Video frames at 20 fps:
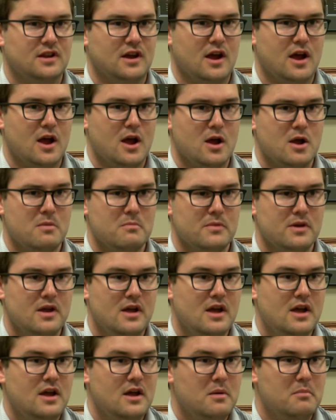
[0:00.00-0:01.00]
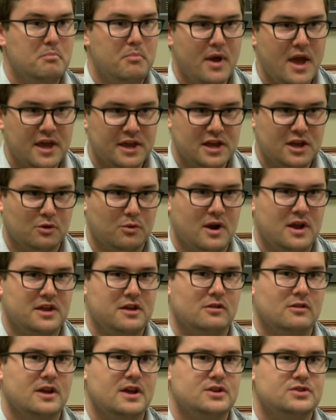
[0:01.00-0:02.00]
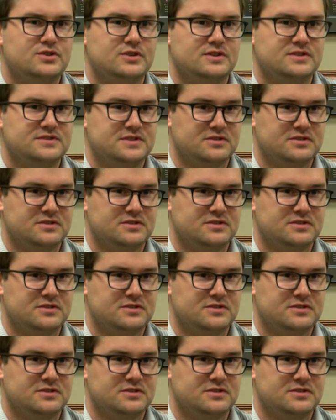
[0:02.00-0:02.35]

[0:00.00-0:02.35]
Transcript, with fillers: Um, banking regulations,